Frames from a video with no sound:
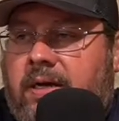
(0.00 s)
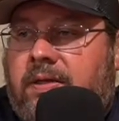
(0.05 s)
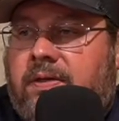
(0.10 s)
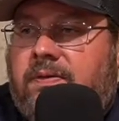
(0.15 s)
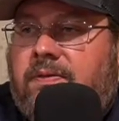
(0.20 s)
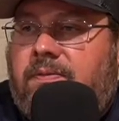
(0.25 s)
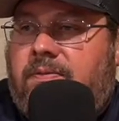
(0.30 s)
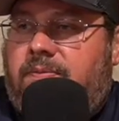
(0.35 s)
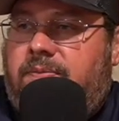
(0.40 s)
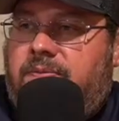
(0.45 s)
of
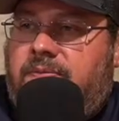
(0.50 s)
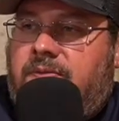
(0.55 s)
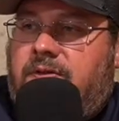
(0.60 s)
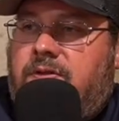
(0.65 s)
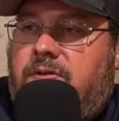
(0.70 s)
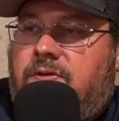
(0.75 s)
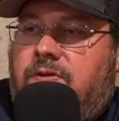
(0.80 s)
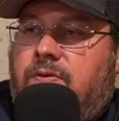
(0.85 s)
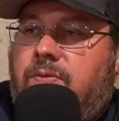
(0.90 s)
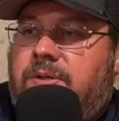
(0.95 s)

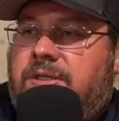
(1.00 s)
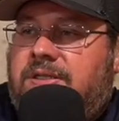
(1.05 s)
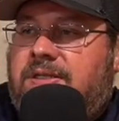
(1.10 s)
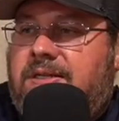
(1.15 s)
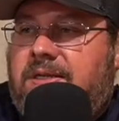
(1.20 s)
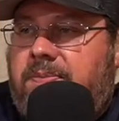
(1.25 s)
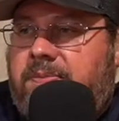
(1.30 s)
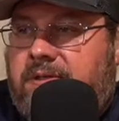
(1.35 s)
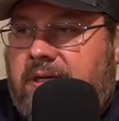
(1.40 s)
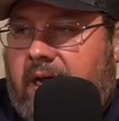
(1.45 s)
do a
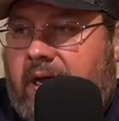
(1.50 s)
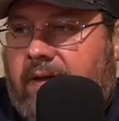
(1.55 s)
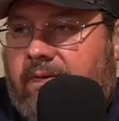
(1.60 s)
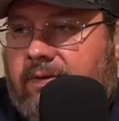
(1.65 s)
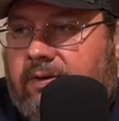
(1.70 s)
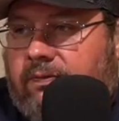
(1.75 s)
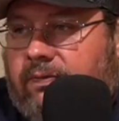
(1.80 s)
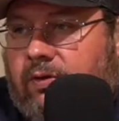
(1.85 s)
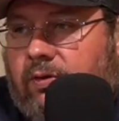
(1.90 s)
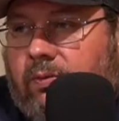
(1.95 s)
deep dive,
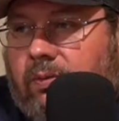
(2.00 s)
if you